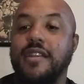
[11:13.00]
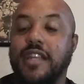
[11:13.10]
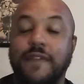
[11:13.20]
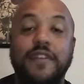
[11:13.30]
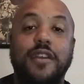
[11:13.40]

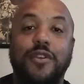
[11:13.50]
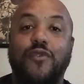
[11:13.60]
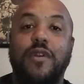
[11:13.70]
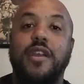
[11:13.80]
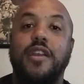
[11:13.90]
giving it a
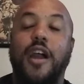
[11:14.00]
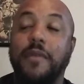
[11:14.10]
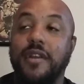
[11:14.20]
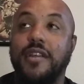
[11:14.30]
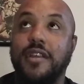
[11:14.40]
grade,
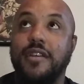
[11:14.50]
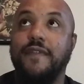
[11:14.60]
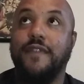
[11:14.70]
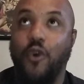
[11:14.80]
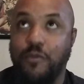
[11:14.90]
I'm gonna
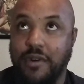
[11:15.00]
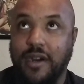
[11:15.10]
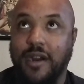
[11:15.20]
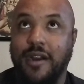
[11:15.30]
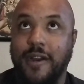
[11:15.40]
give Cobra
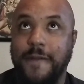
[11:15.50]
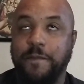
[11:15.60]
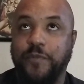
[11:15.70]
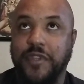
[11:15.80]
Kai